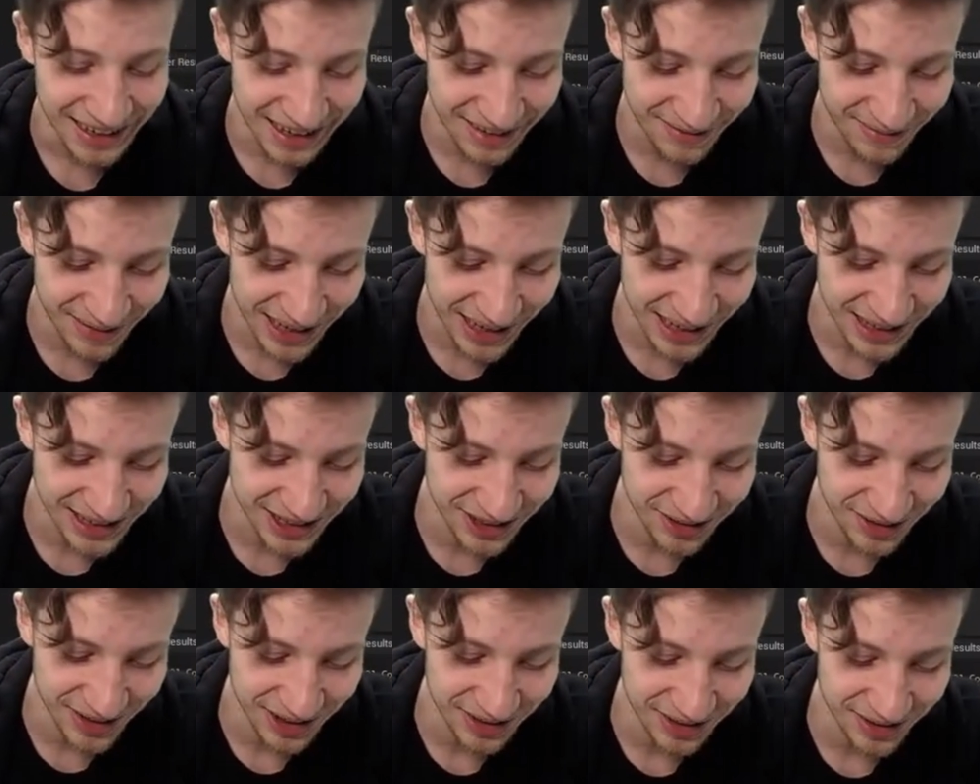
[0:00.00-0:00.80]
imagine
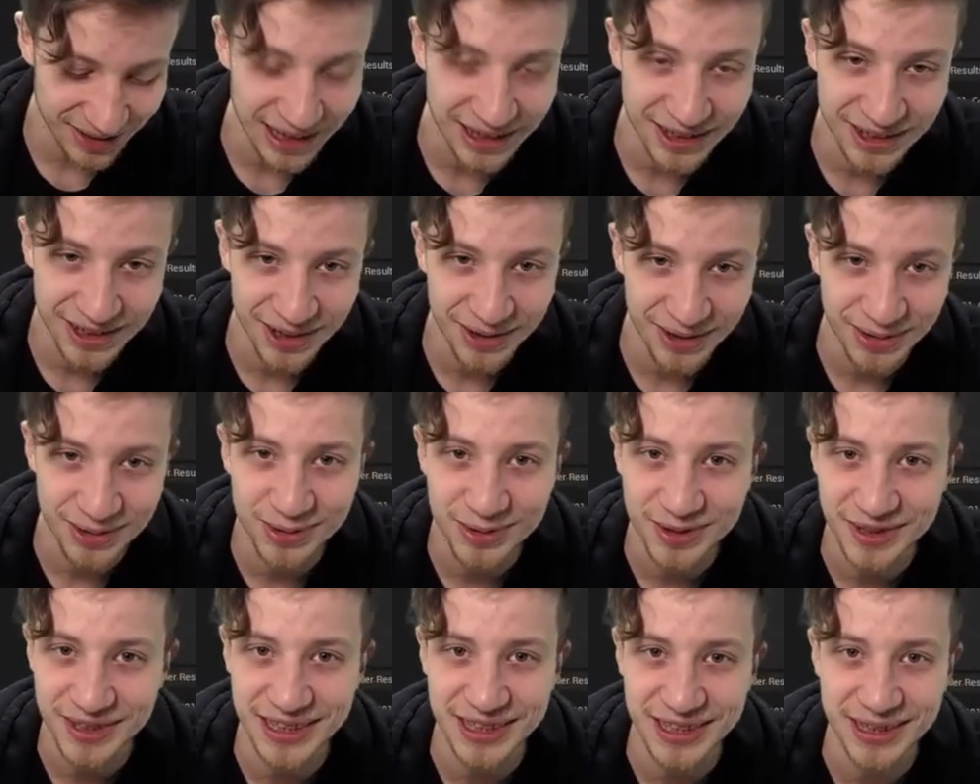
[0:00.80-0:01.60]
you are gonna go to
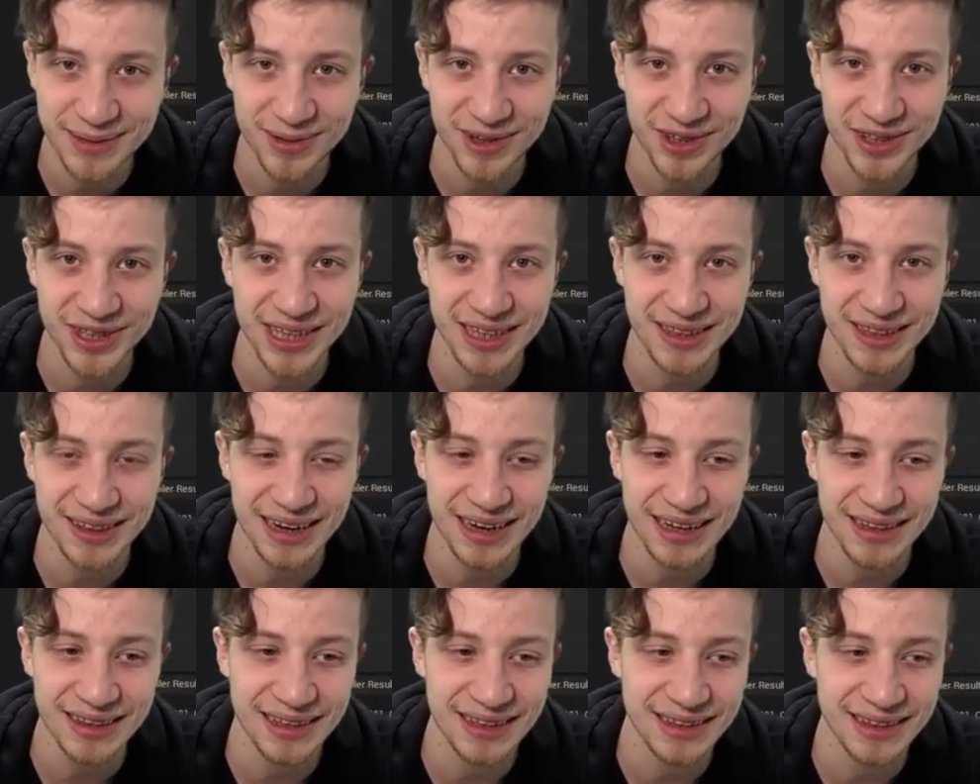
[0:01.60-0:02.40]
CD Projekt
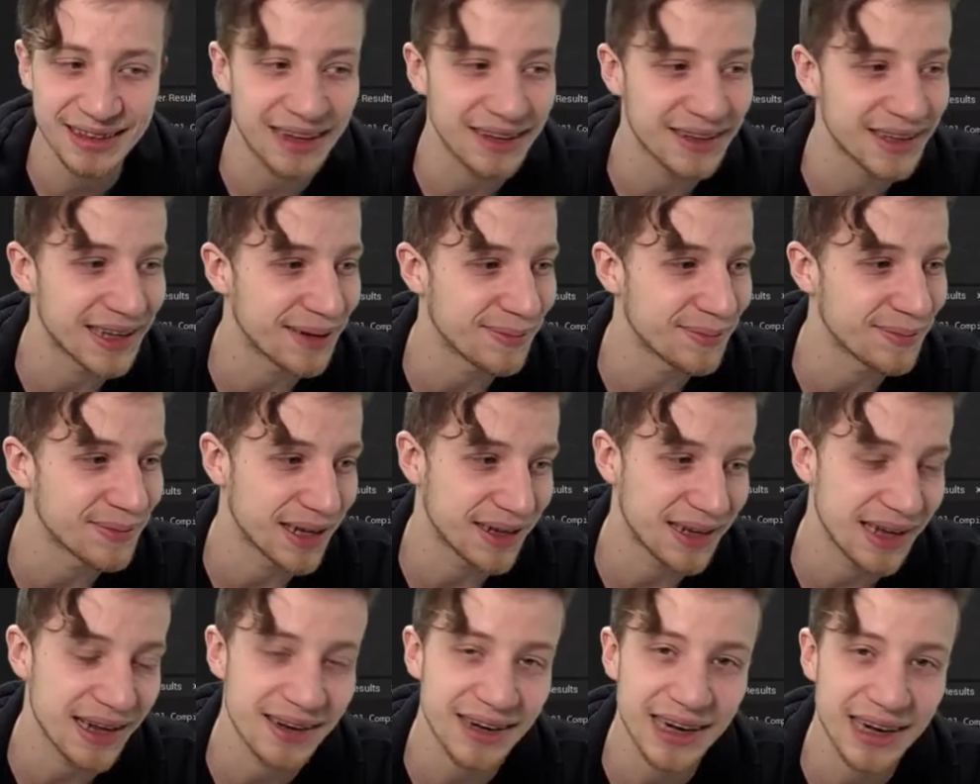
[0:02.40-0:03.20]
Red and tell them that
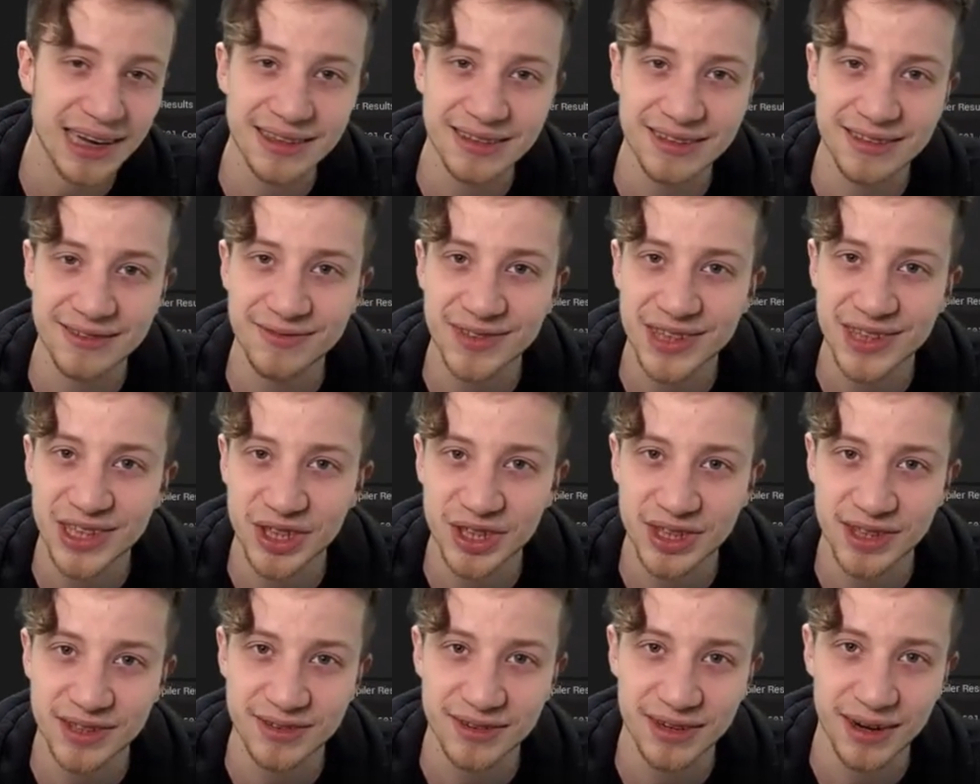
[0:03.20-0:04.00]
their next feature
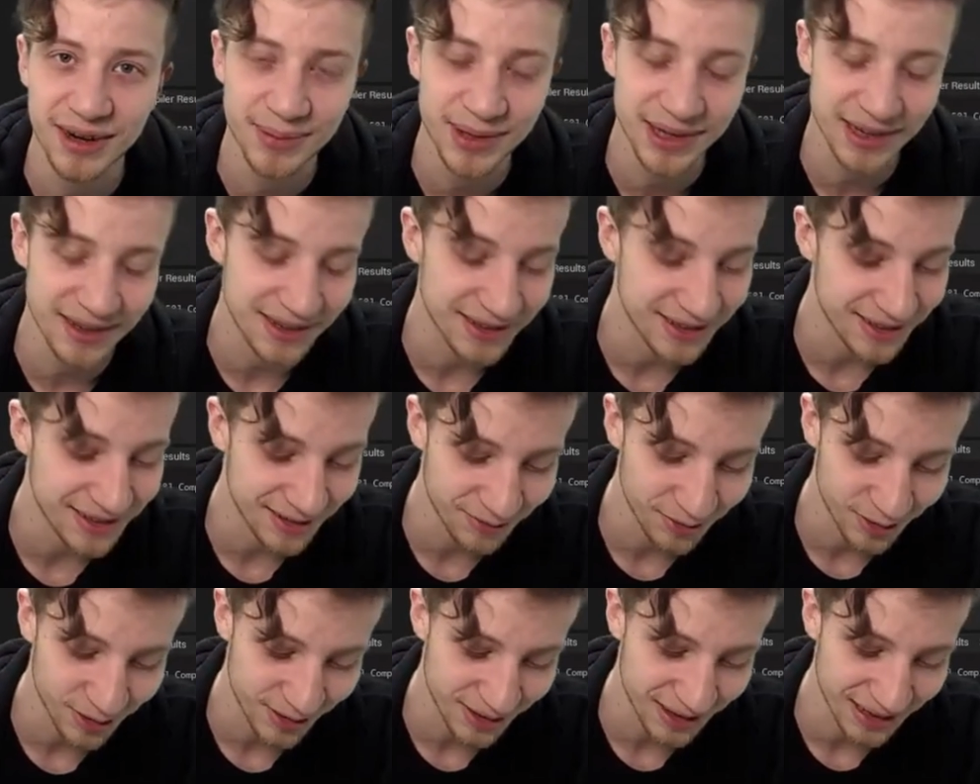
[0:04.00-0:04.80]
is gonna be released in
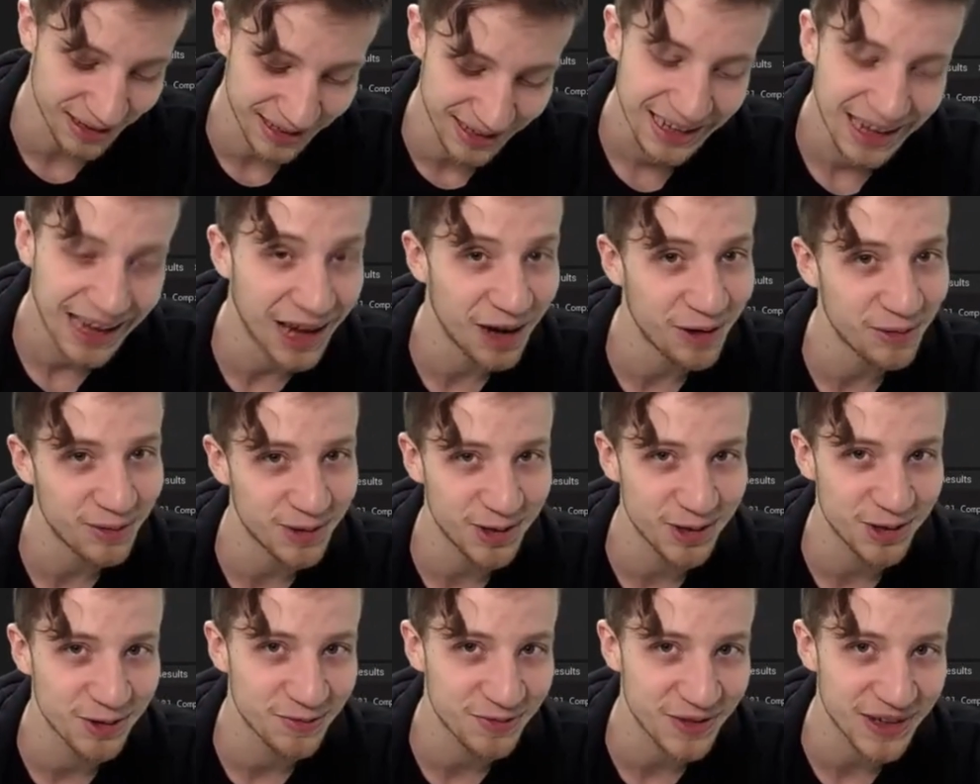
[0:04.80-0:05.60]
fortnite how do
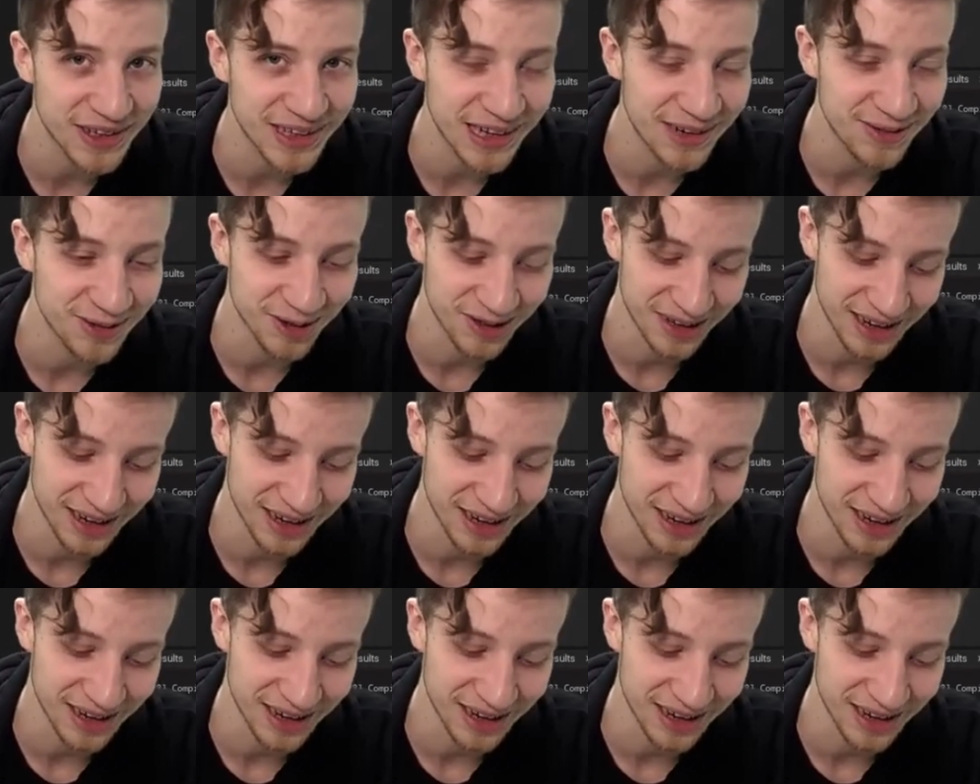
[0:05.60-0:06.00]
you think they would